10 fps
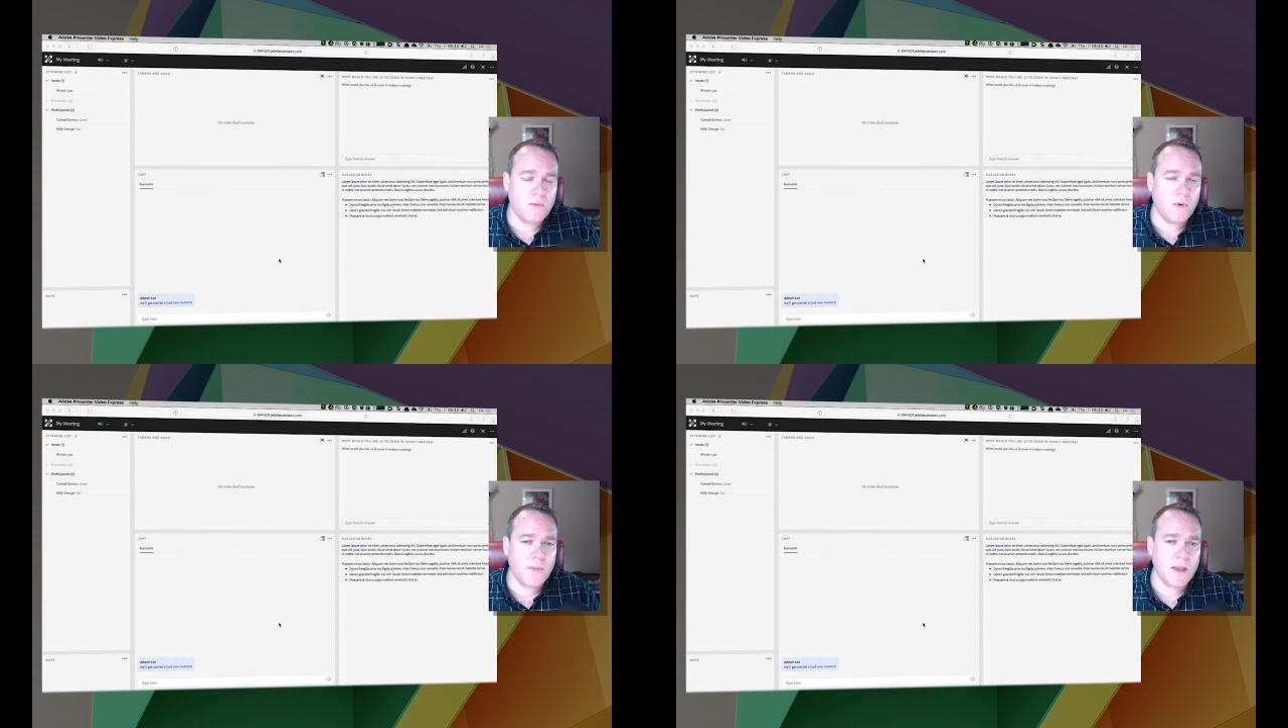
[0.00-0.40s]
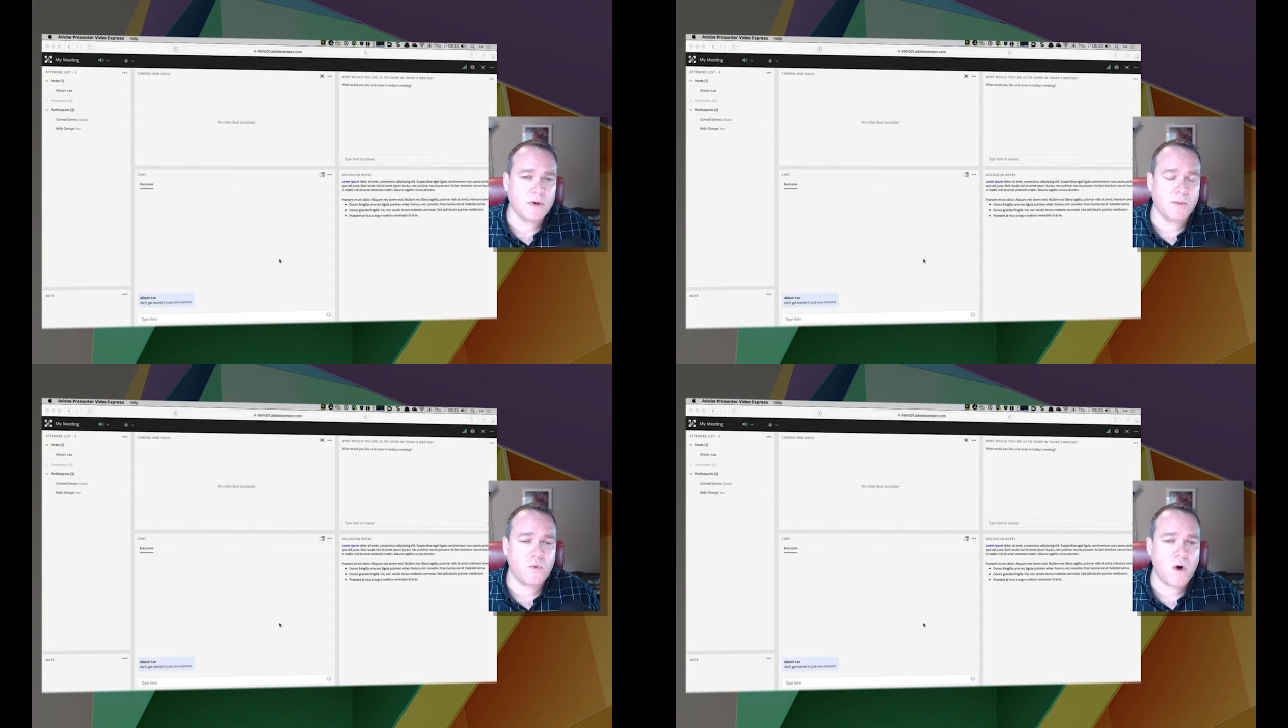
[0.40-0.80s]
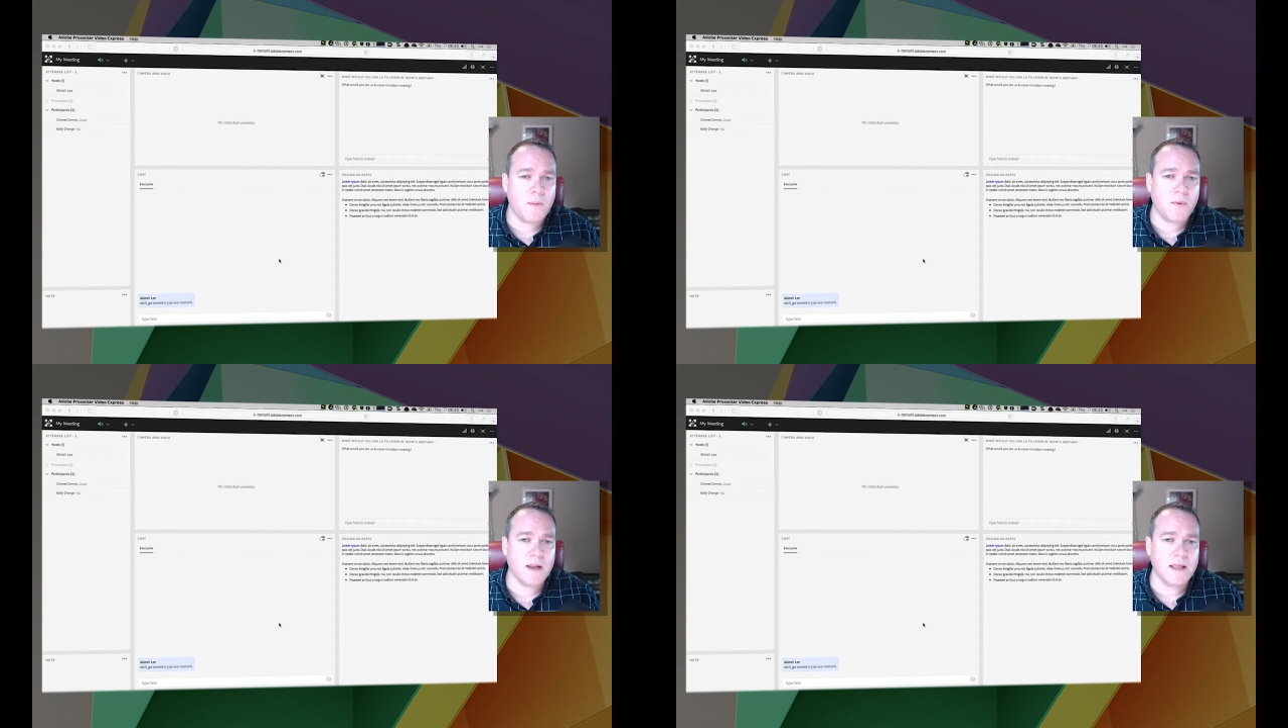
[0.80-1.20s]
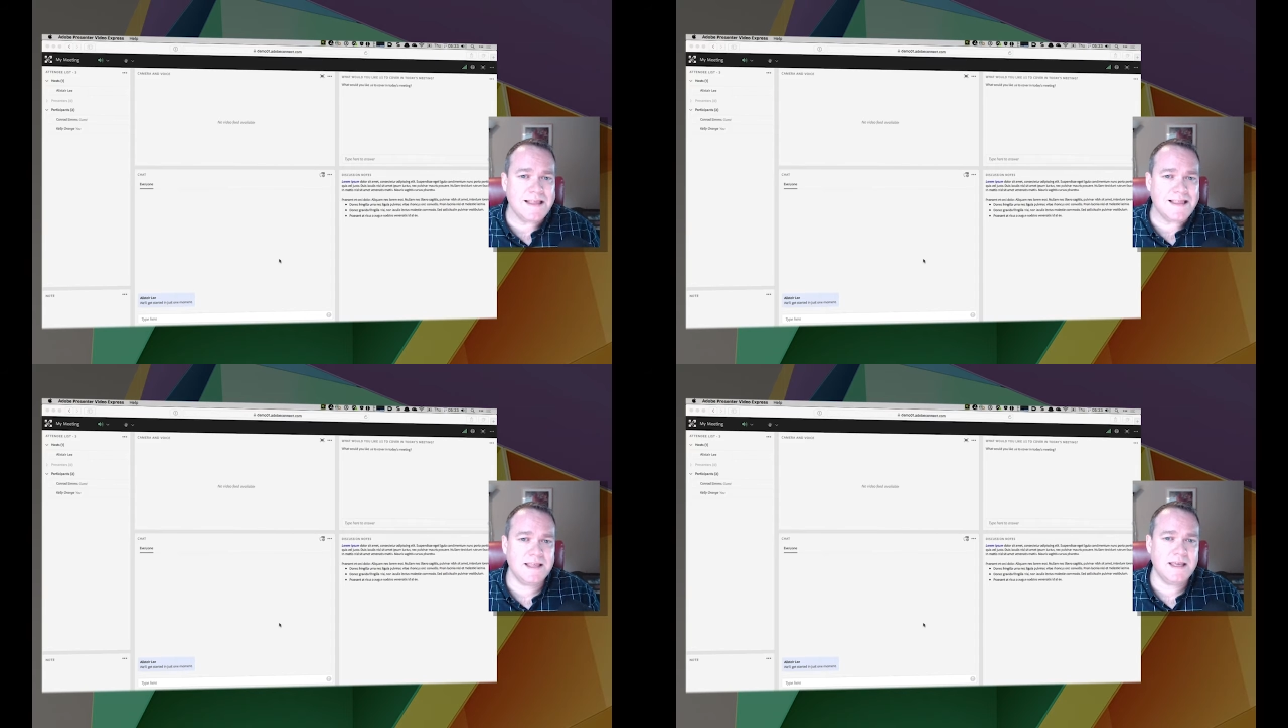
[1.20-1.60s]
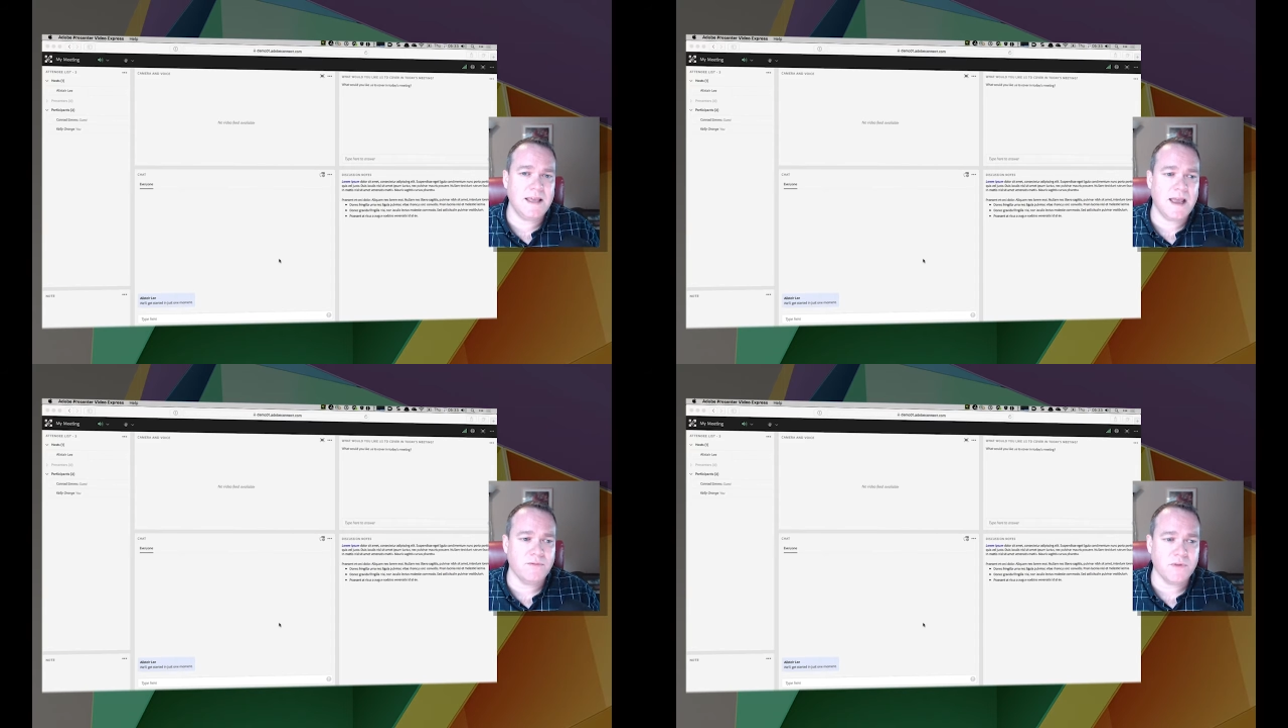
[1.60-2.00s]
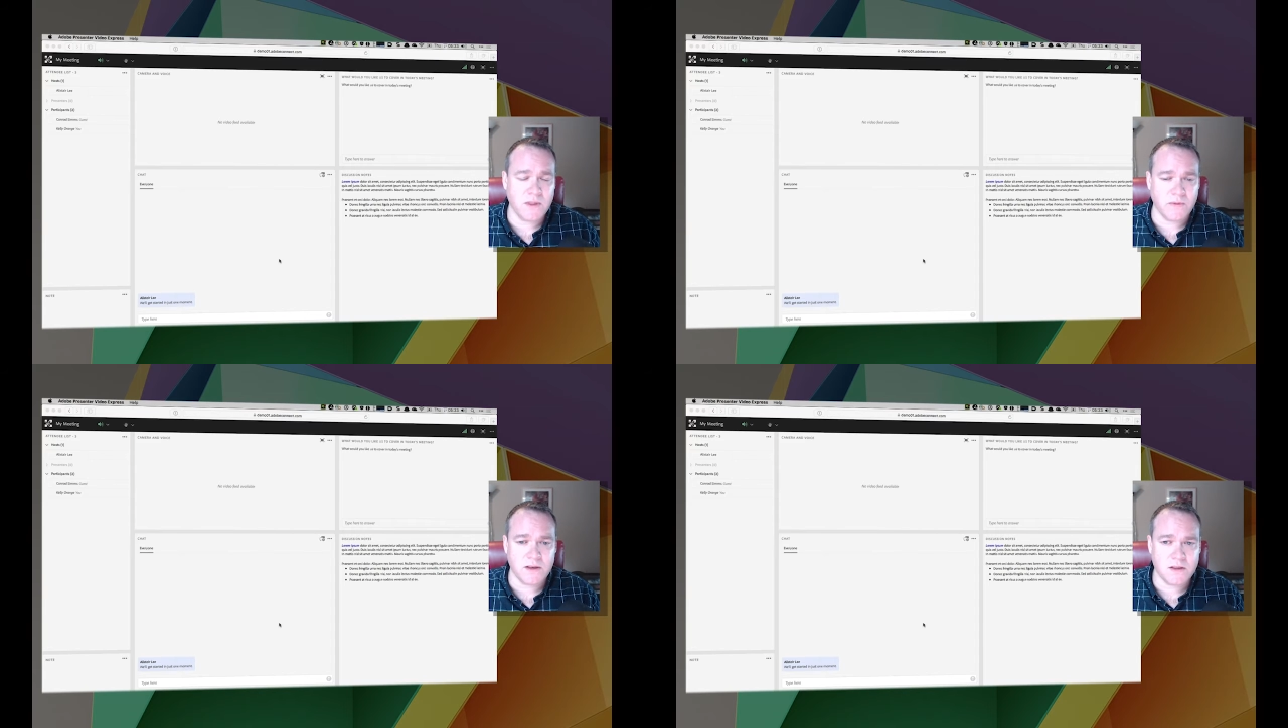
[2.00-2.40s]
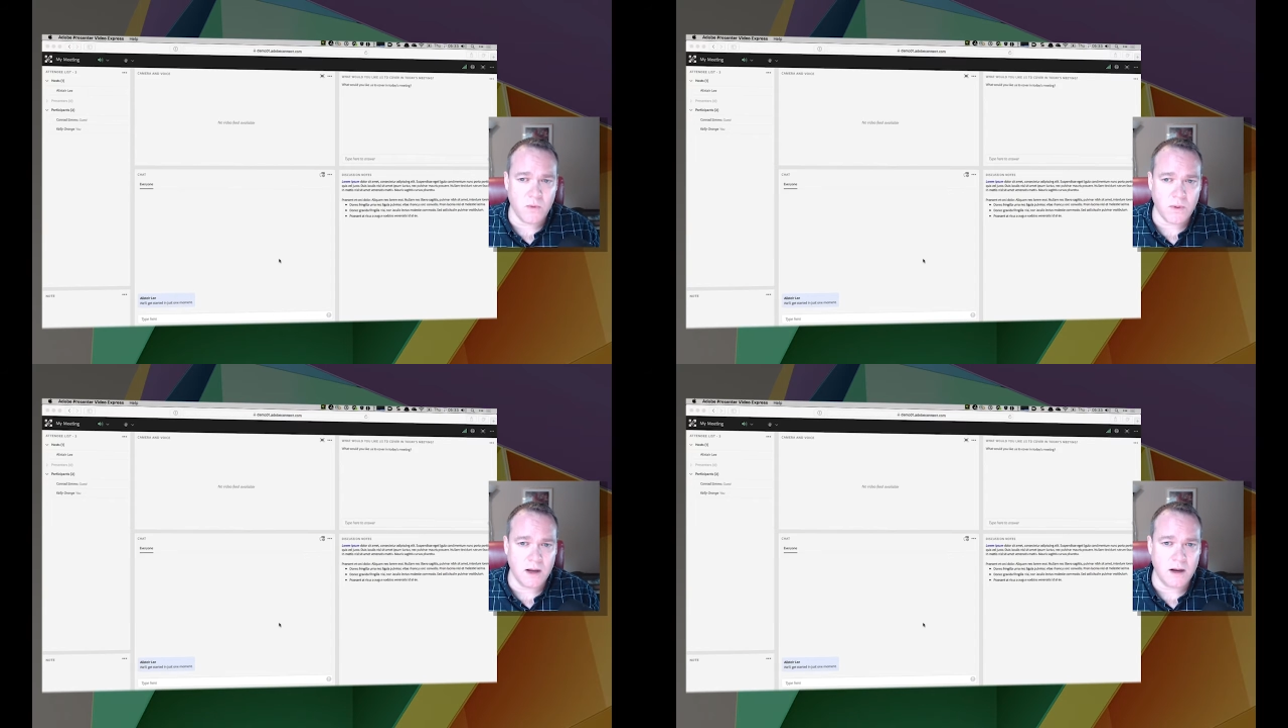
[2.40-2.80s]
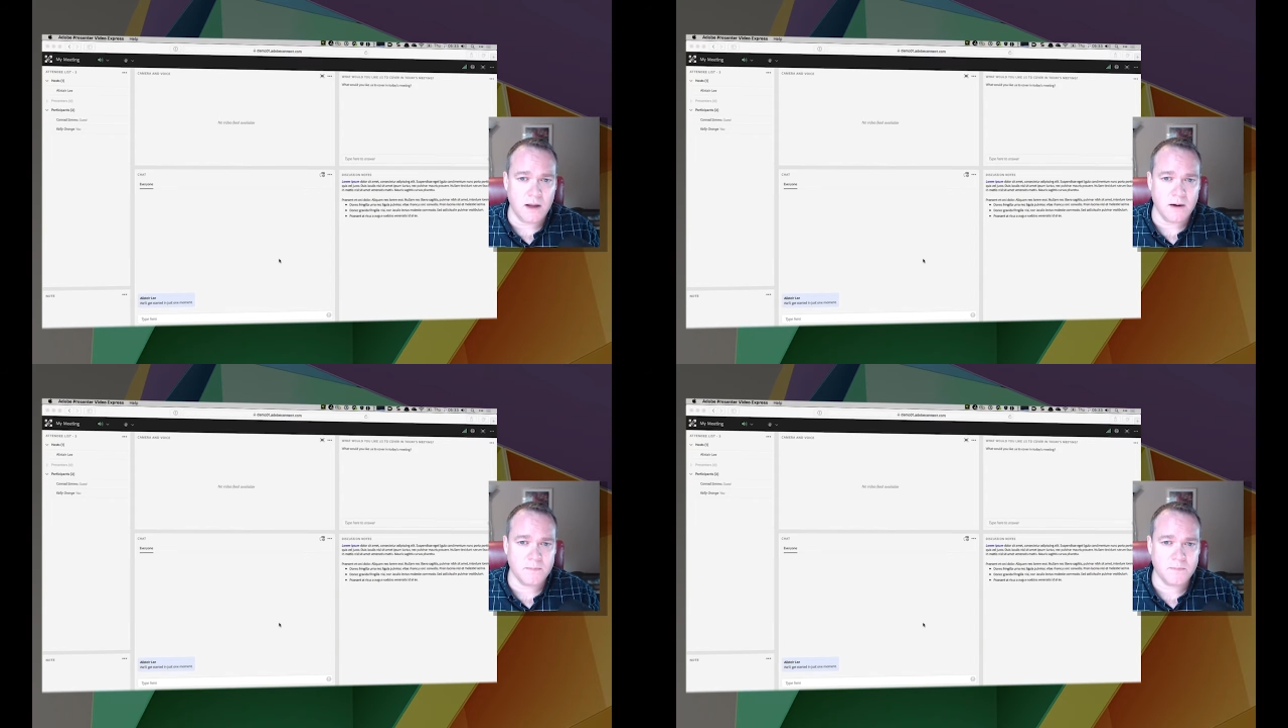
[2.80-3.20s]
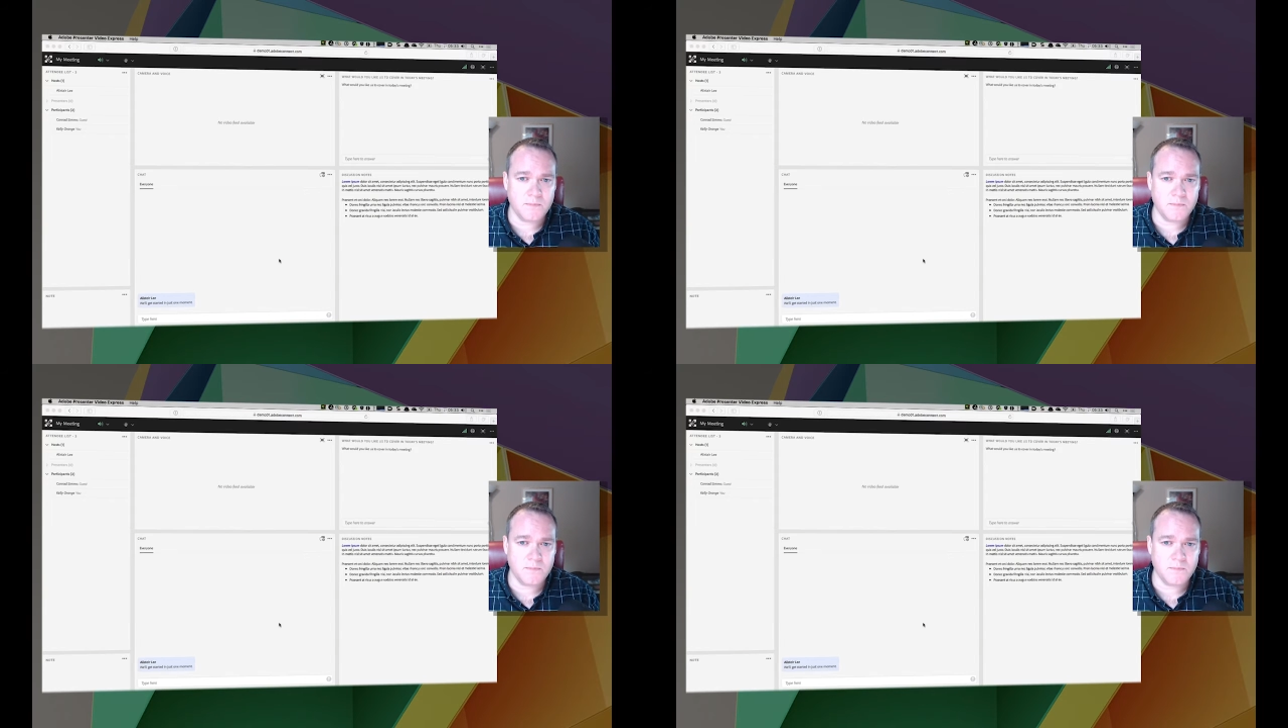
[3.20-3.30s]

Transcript: won't be able to properly see everything that's going on.